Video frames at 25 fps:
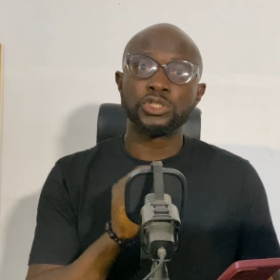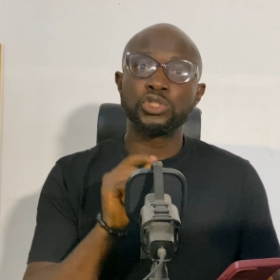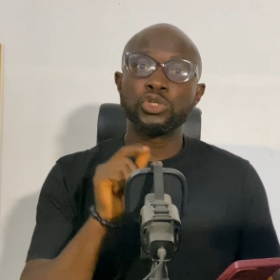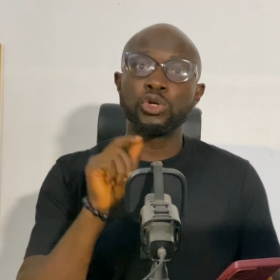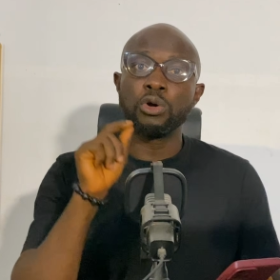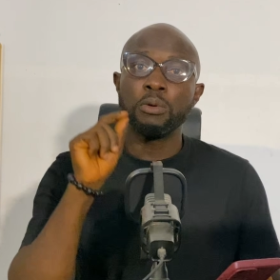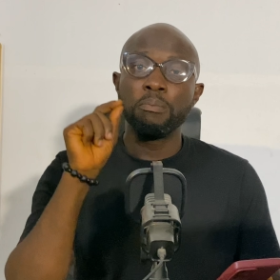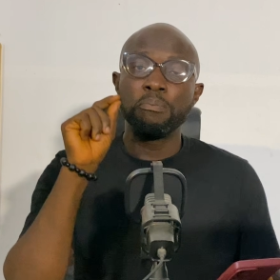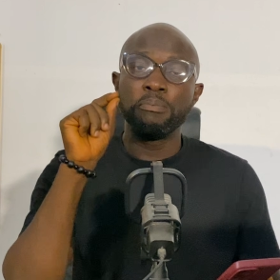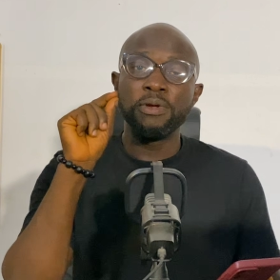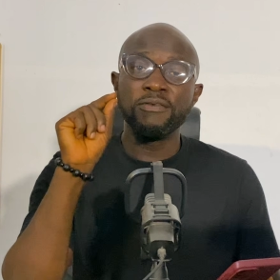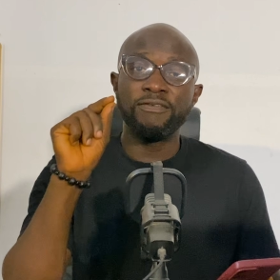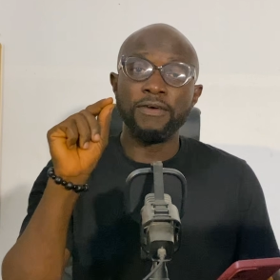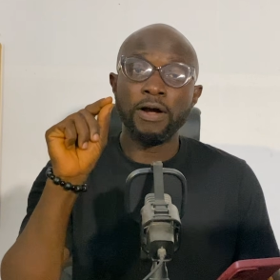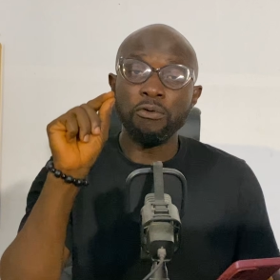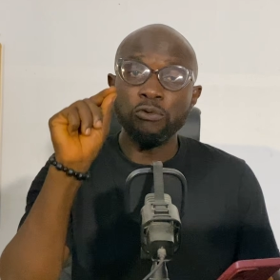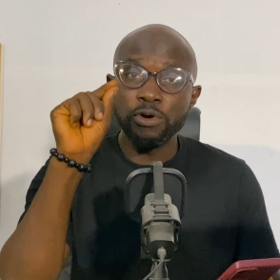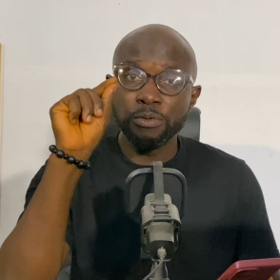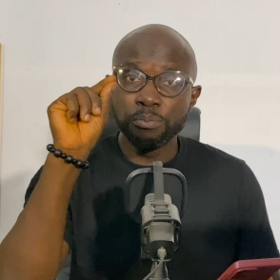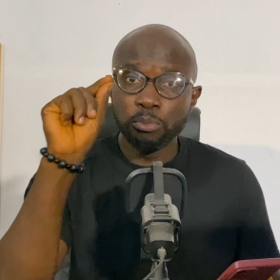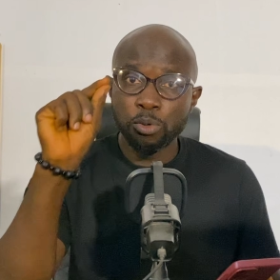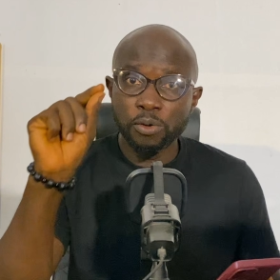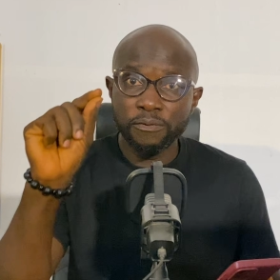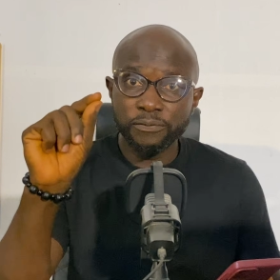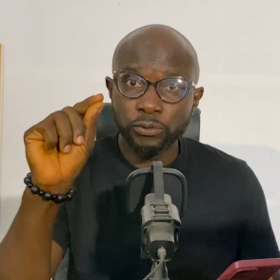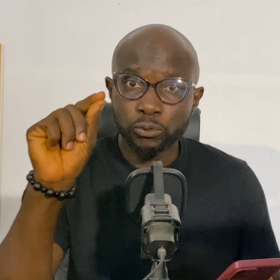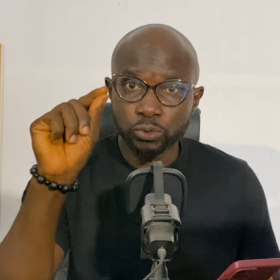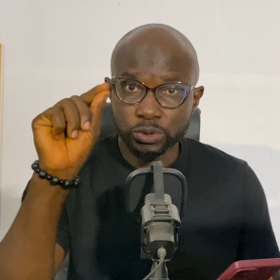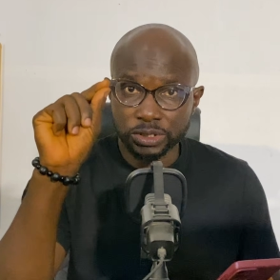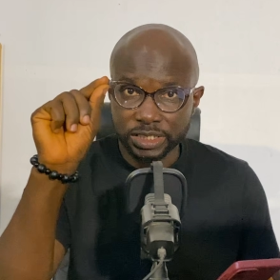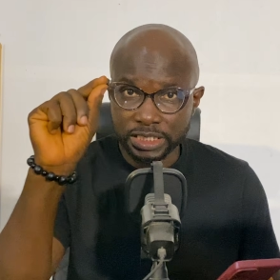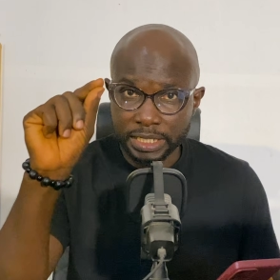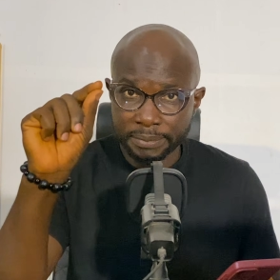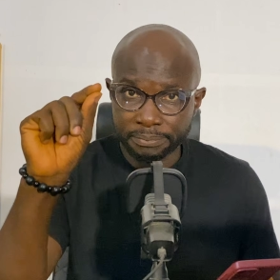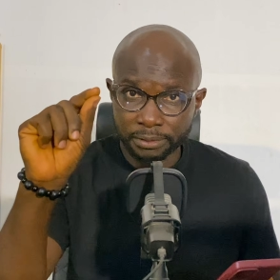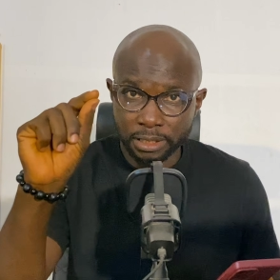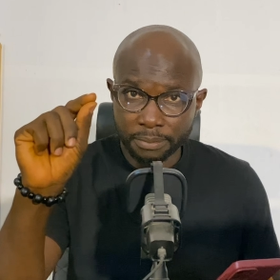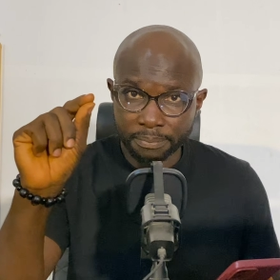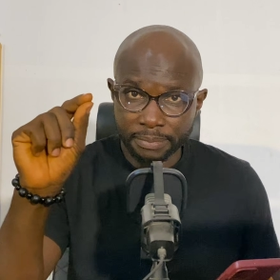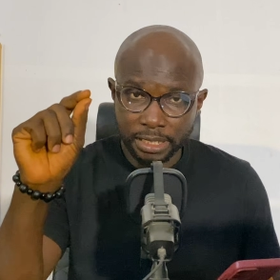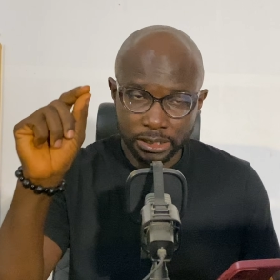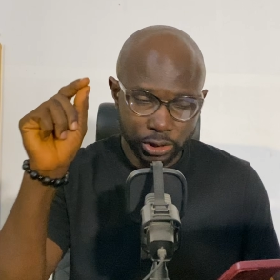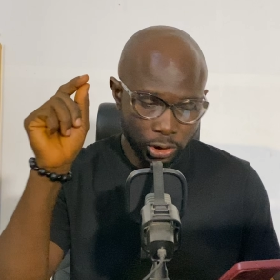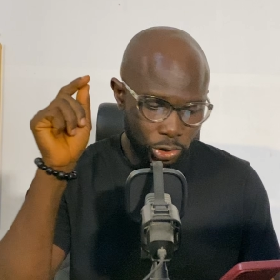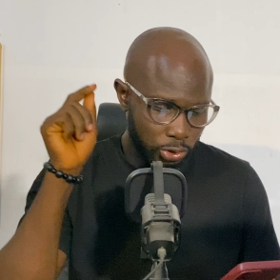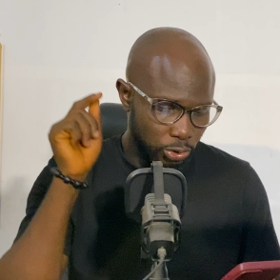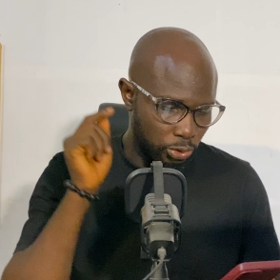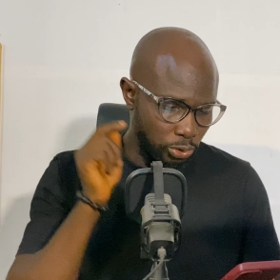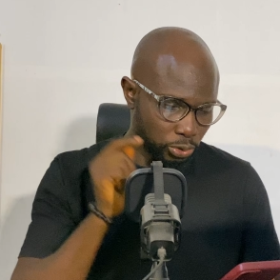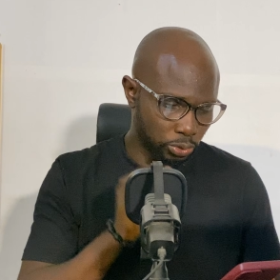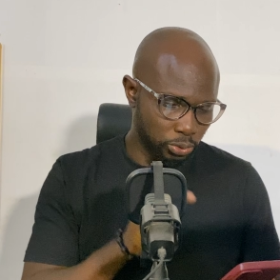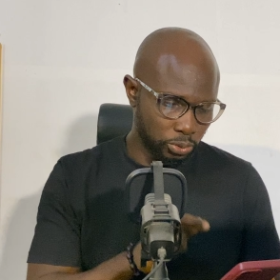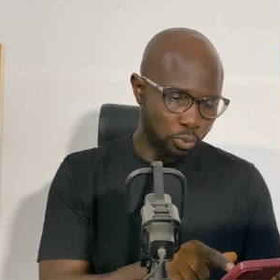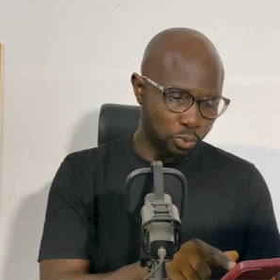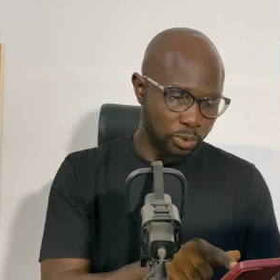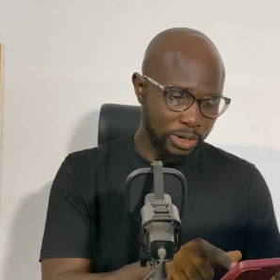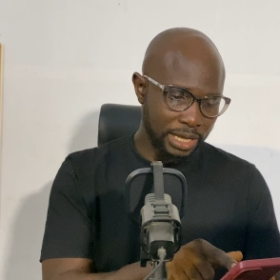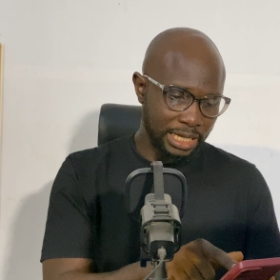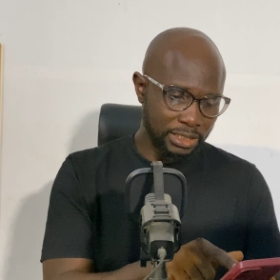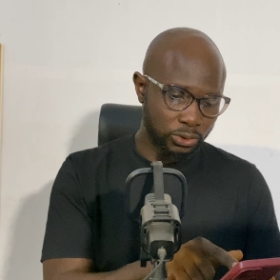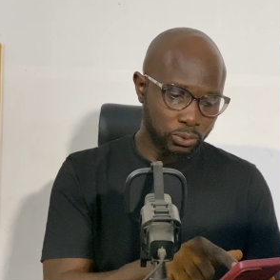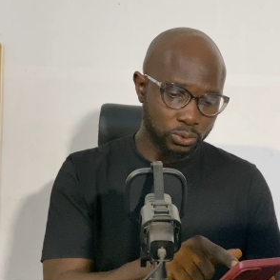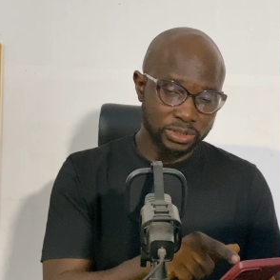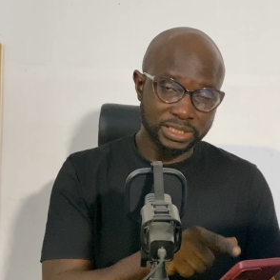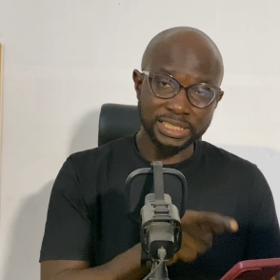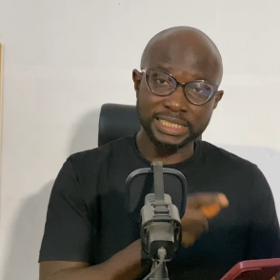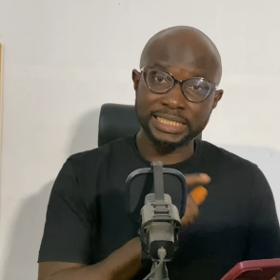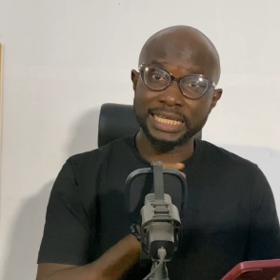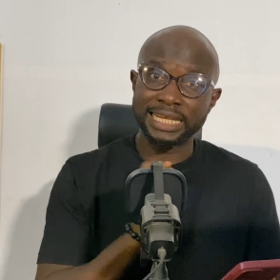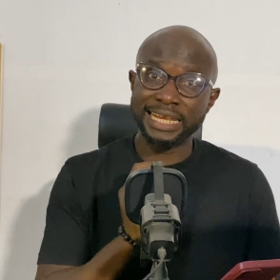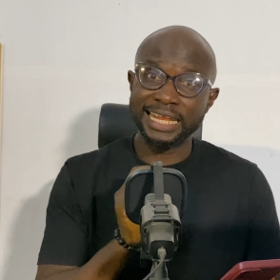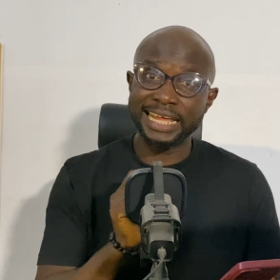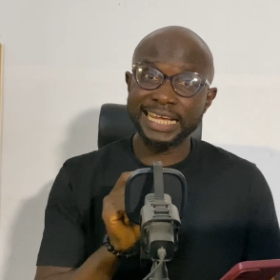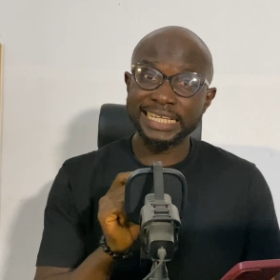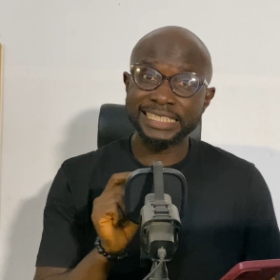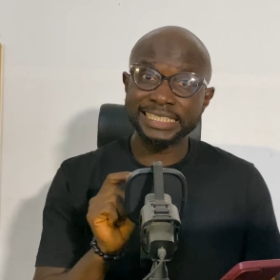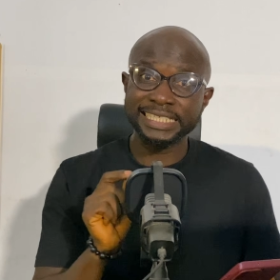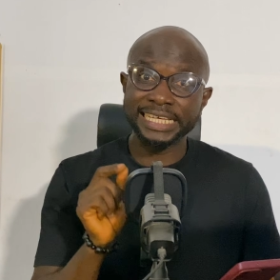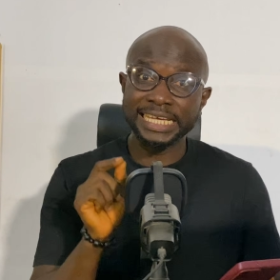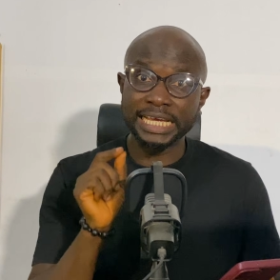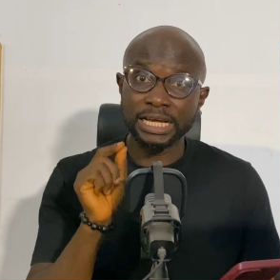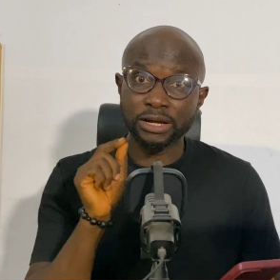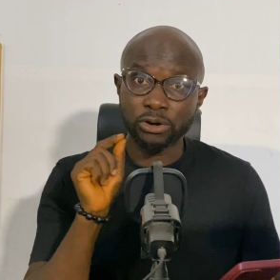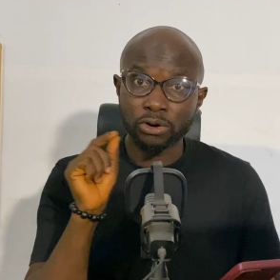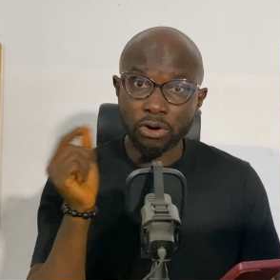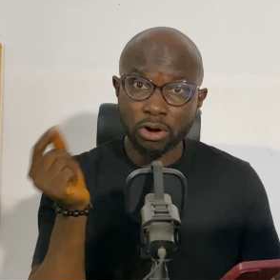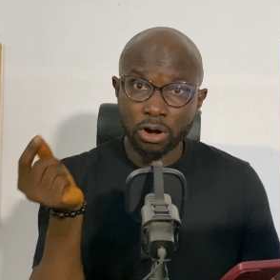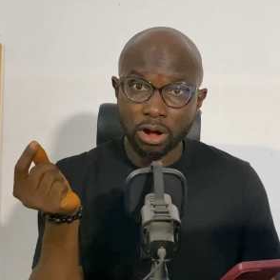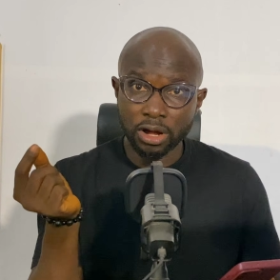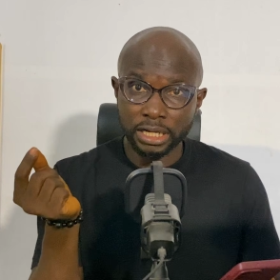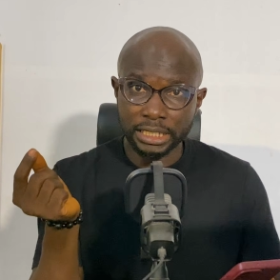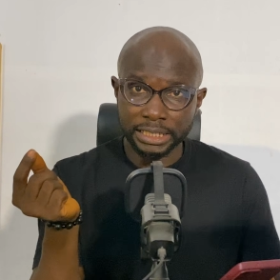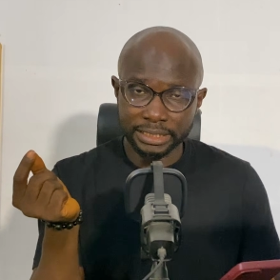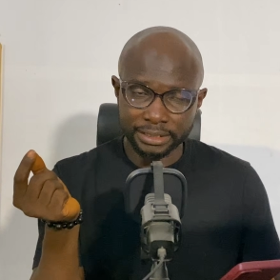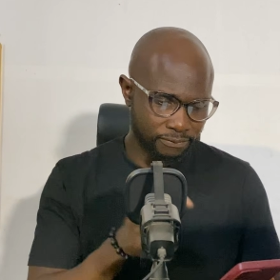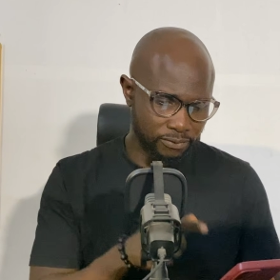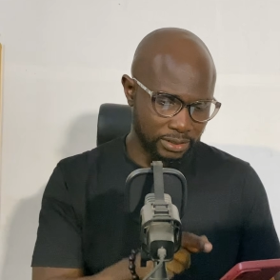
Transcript: So before we move to step number 2, we have to select a coin.